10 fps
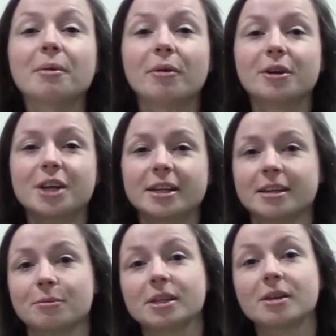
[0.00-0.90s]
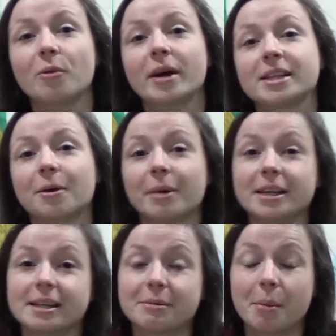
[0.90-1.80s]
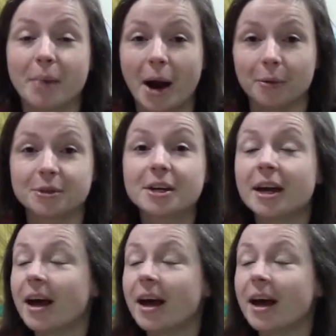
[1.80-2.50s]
project and it was still waiting on my desk to be bound.